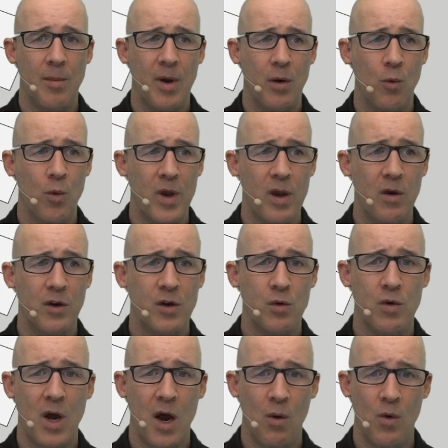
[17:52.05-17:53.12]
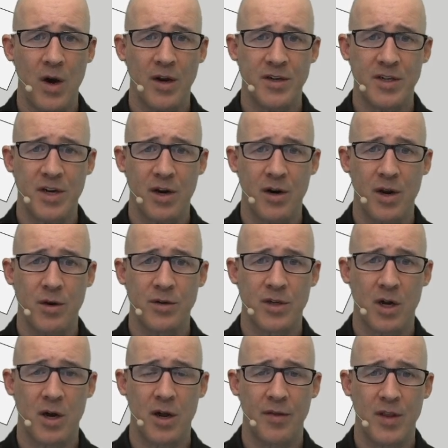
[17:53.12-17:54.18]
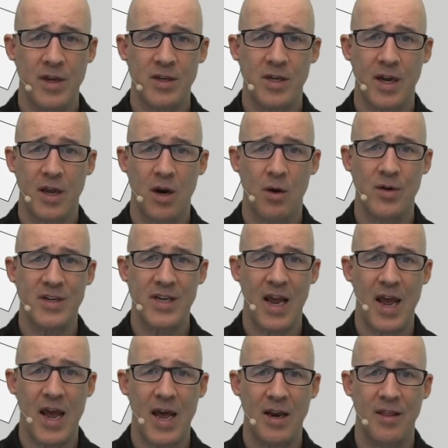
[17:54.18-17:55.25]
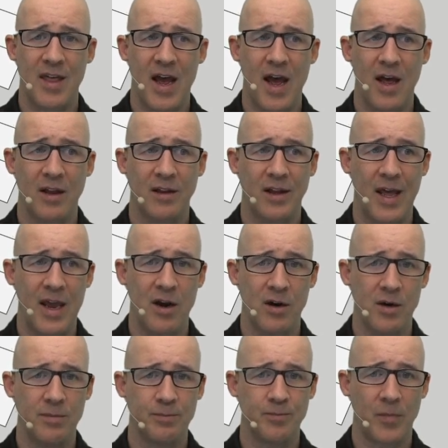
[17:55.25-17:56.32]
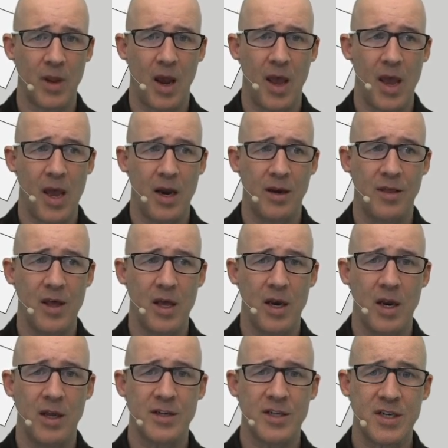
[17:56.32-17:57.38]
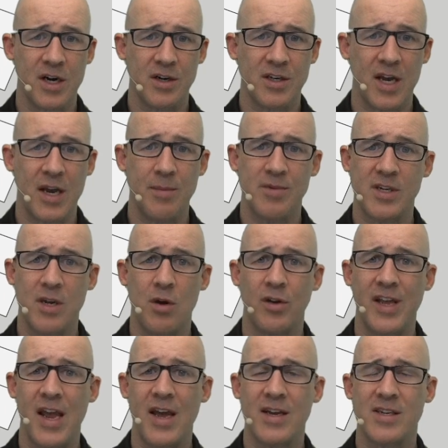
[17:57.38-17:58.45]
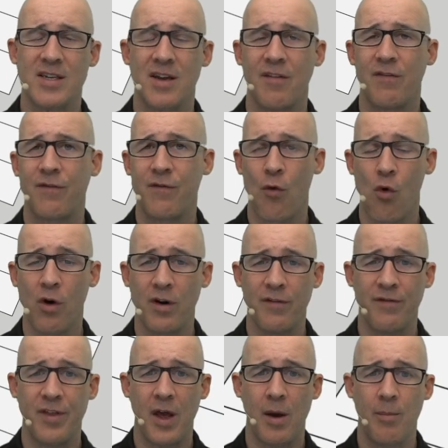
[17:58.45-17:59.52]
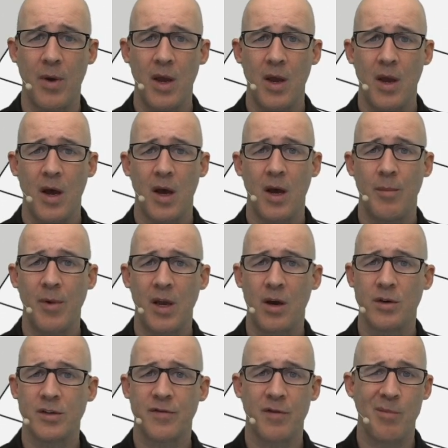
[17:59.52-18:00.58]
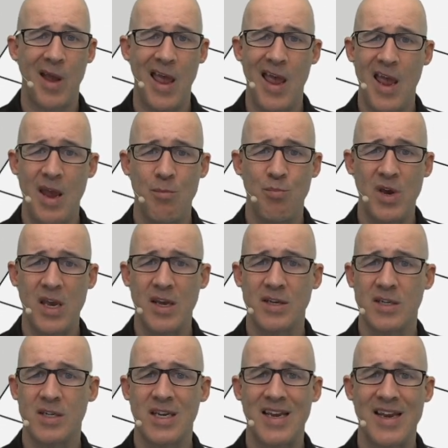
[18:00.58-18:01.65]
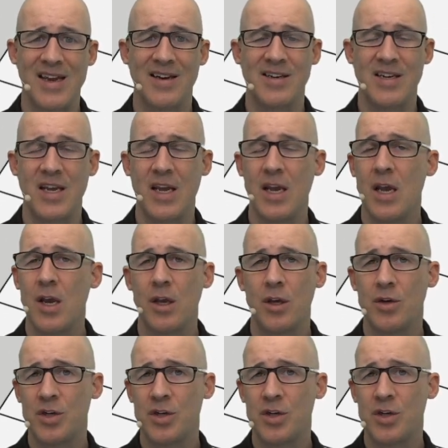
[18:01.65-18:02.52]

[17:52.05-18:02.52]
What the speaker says: We do not want a stair nose on this. I can always add that later. And then stair types, he only has 4 of them. It goes from A, B, C, and D. You